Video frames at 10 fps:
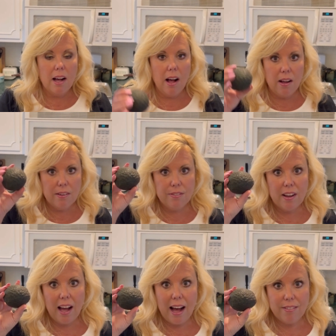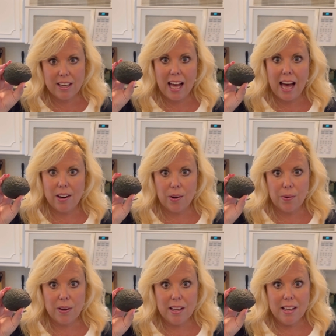of
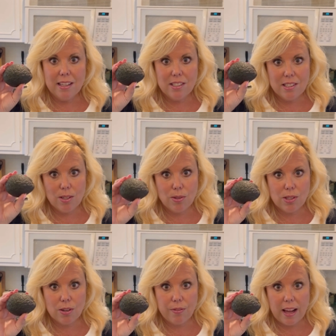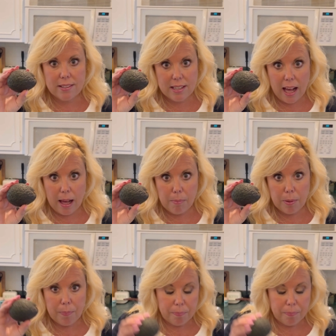avocado to serve on top.